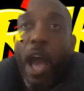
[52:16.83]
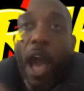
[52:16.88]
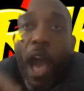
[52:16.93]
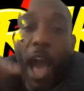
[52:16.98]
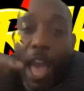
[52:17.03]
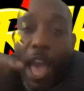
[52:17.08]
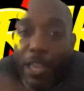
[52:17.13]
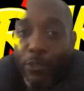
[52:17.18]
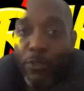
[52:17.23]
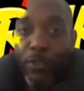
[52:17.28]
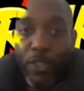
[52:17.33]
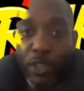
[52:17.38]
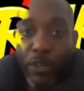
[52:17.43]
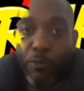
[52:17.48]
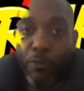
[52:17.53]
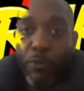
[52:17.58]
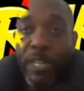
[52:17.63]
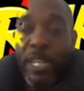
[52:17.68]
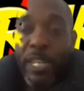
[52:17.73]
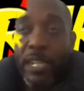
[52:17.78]
I used to
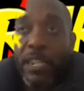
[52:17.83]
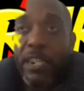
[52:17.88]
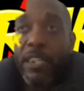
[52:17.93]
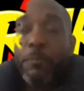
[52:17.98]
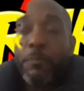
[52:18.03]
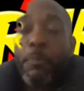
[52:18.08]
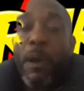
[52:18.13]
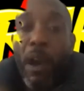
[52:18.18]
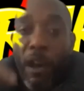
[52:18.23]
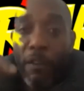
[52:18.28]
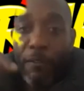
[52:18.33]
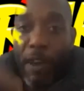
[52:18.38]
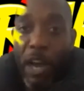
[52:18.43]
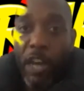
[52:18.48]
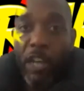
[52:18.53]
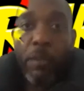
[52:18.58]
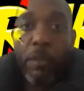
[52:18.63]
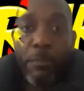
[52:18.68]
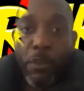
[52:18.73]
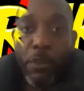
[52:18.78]
read. It's part of our
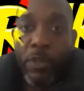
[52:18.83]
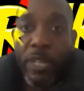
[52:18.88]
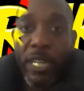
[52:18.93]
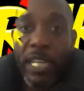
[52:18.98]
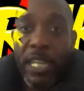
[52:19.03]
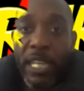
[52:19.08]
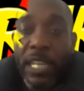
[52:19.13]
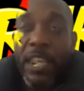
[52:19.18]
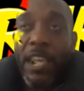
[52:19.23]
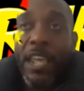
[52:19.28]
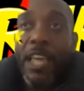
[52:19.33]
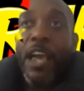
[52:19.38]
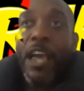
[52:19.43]
community.